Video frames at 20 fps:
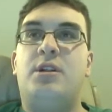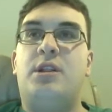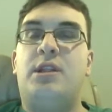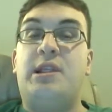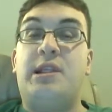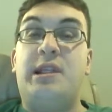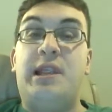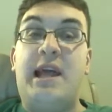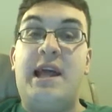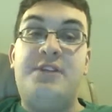
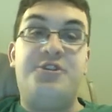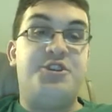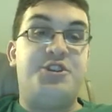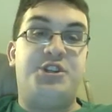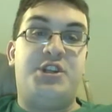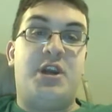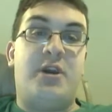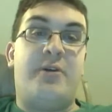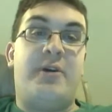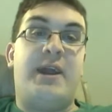
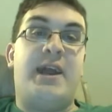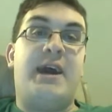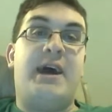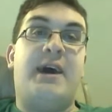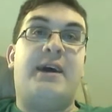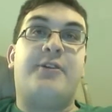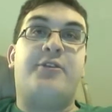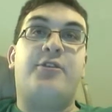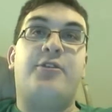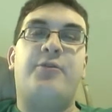legendary
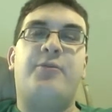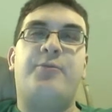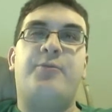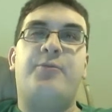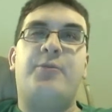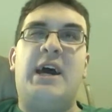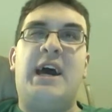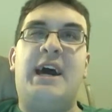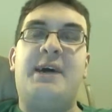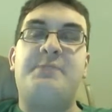actor,
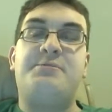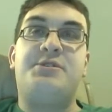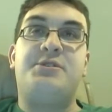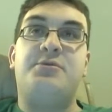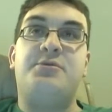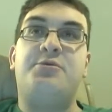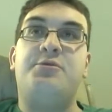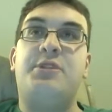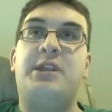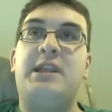
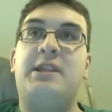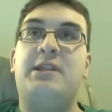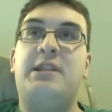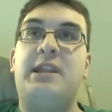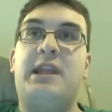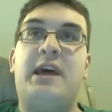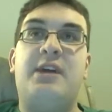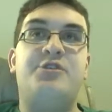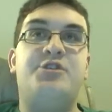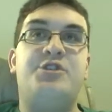absolutely
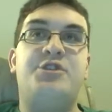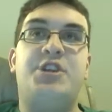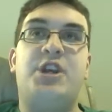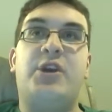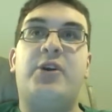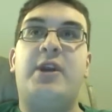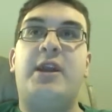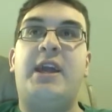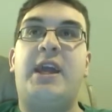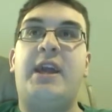
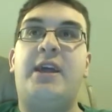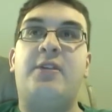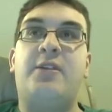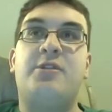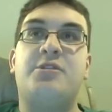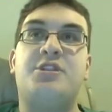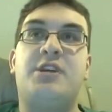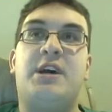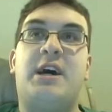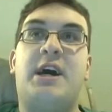legendary
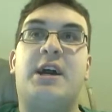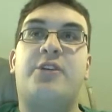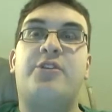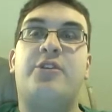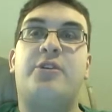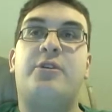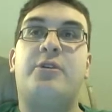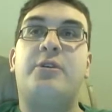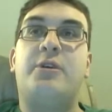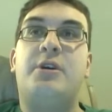English
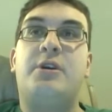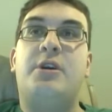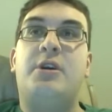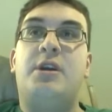actor.